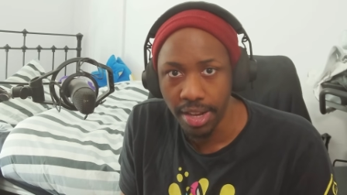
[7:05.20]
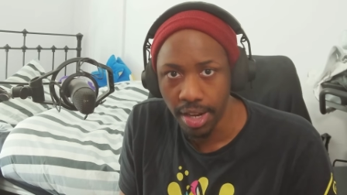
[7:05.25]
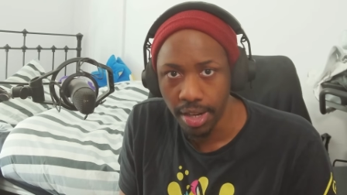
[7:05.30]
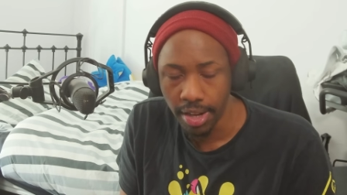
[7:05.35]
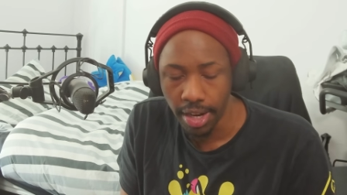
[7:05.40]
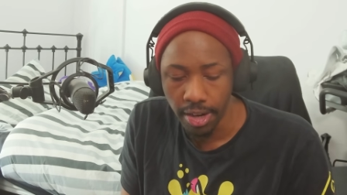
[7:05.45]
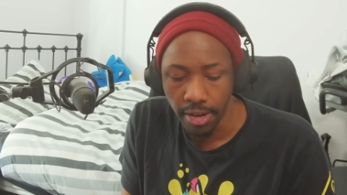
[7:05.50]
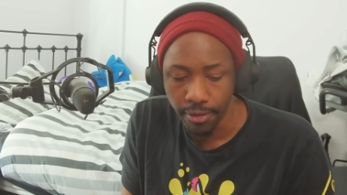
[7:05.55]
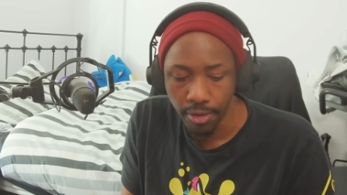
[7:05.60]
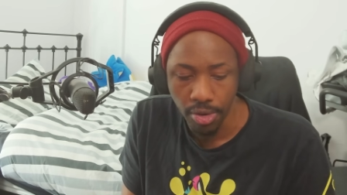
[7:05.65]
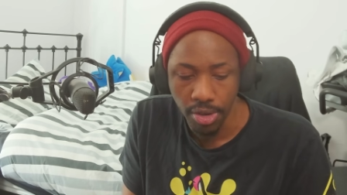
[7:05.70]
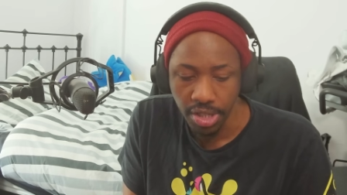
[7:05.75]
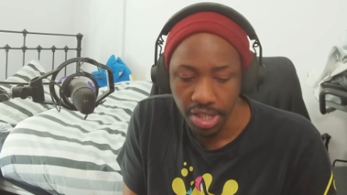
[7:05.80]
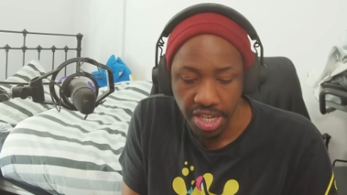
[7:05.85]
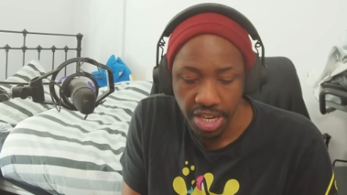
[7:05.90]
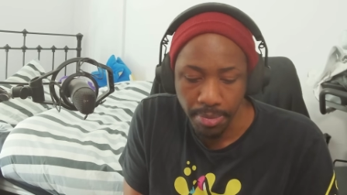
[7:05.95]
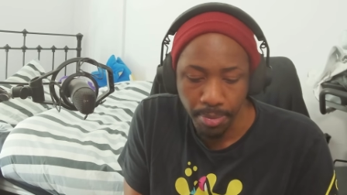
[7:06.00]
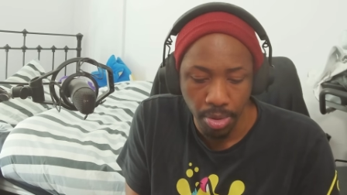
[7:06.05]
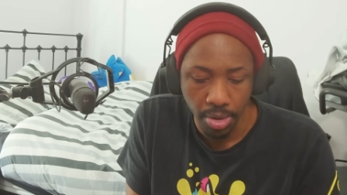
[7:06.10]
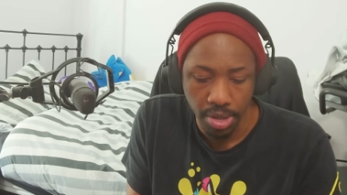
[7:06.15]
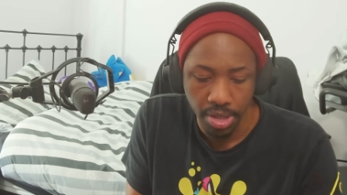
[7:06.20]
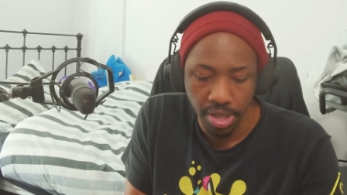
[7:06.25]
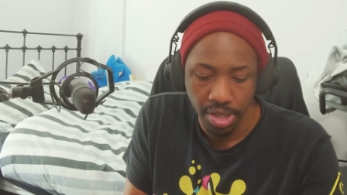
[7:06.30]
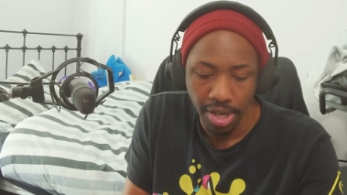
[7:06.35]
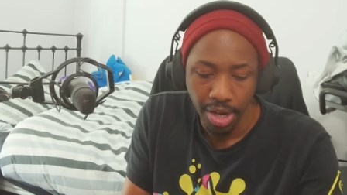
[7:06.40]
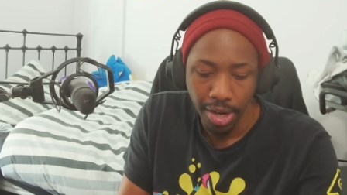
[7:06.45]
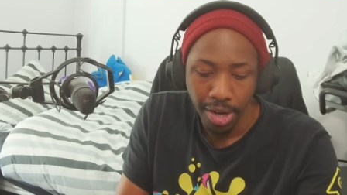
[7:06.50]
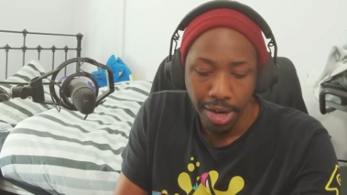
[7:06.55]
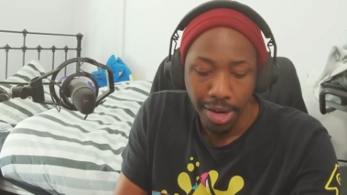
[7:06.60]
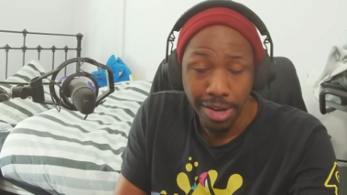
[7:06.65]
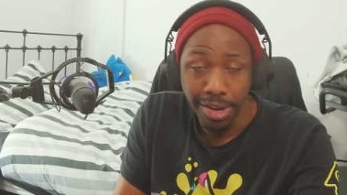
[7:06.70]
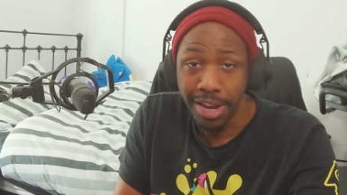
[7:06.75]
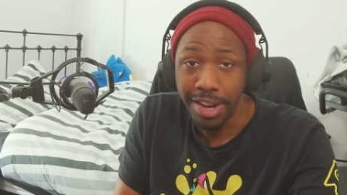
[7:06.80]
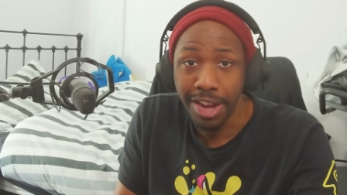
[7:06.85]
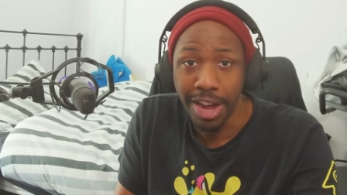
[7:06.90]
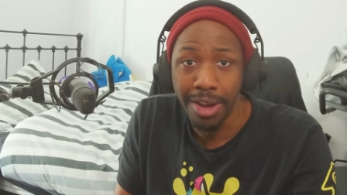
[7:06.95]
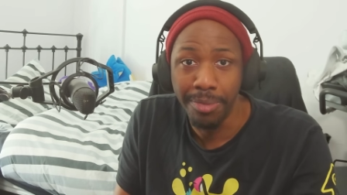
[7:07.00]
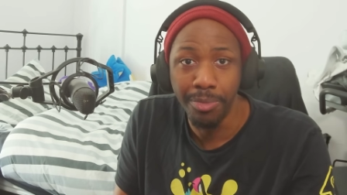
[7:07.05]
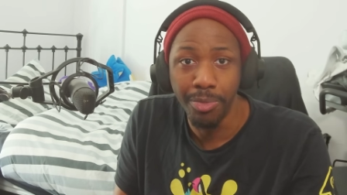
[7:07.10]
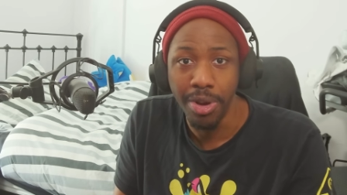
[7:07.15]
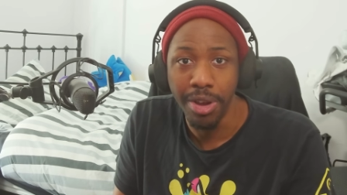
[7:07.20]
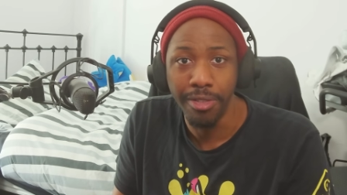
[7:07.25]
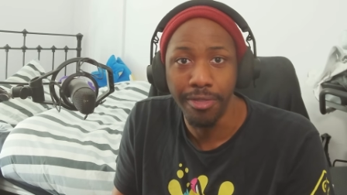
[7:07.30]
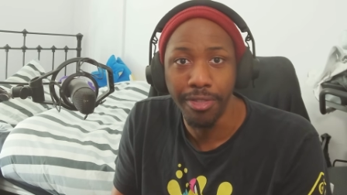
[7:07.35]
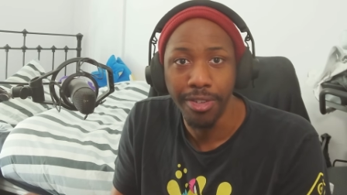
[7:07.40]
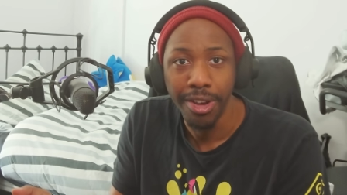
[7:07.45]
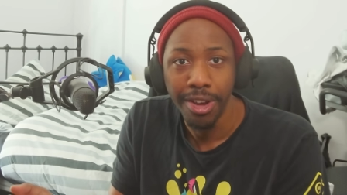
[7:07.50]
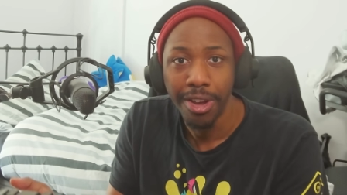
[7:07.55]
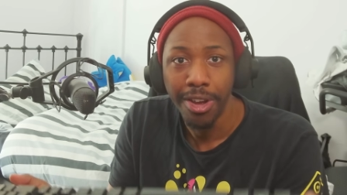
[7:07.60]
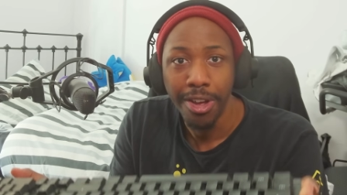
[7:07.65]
Like, of course, keyboards, they come with